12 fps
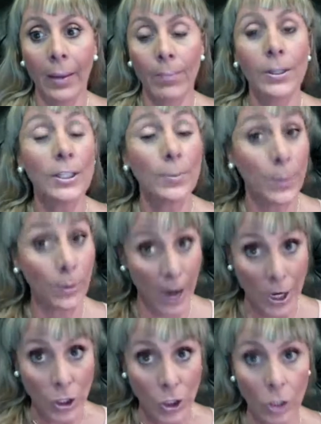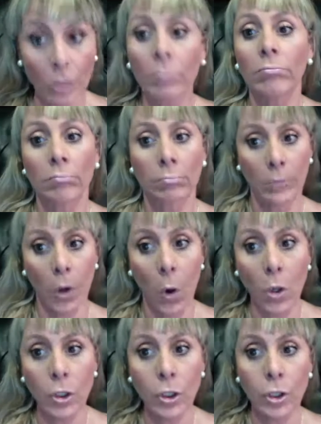perspiration,
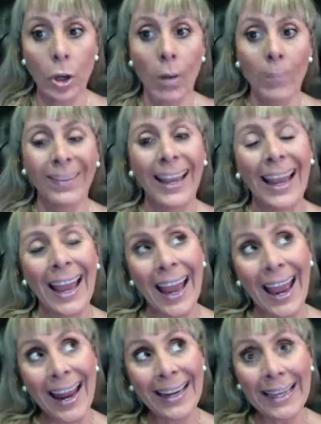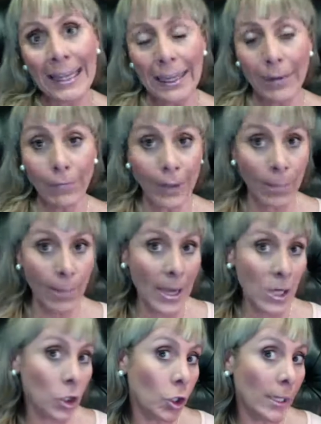also any
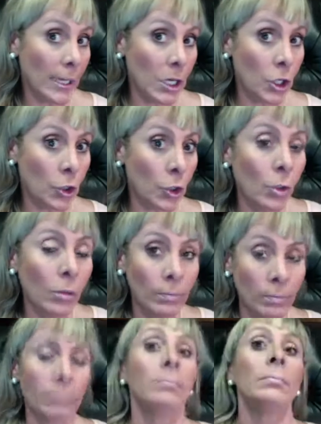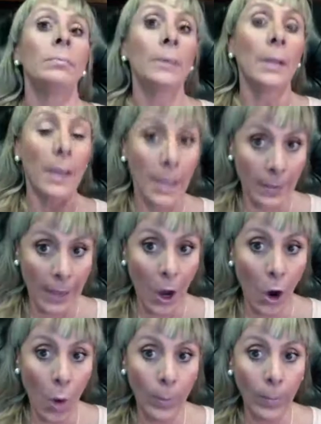inflammation issue in
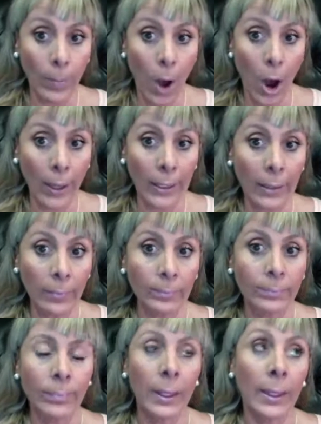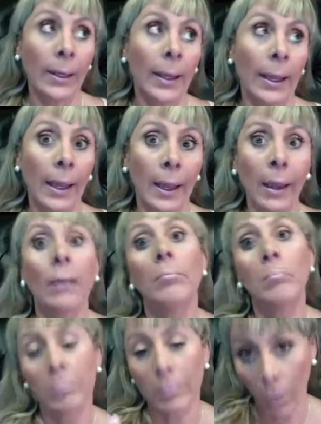the upper body,
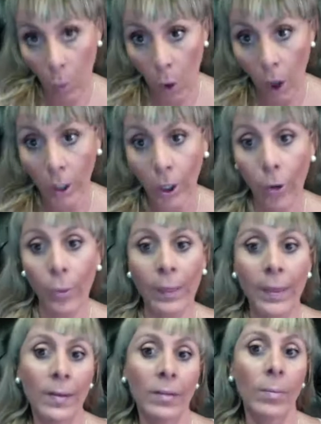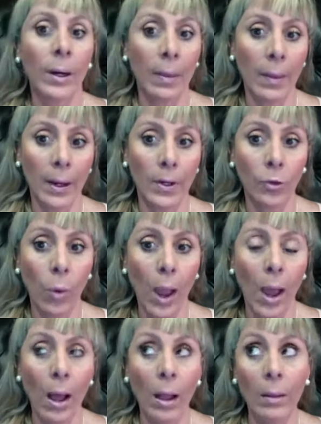work with this meridian as
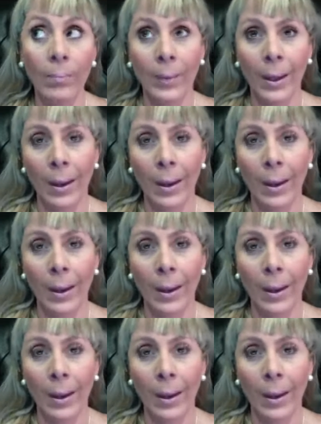well,